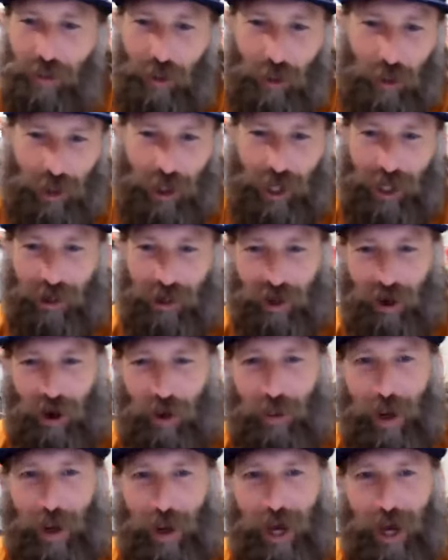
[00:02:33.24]
or get a call
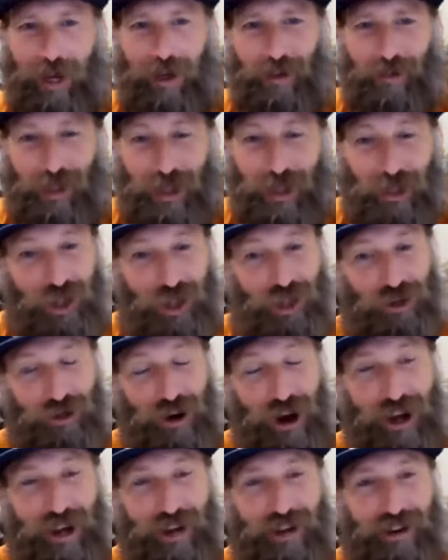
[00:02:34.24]
back, but she
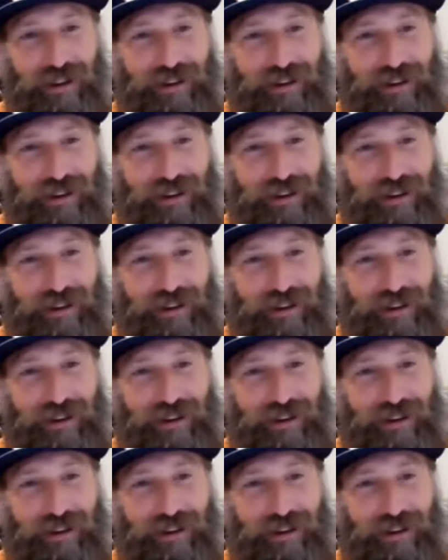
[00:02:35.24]
tried.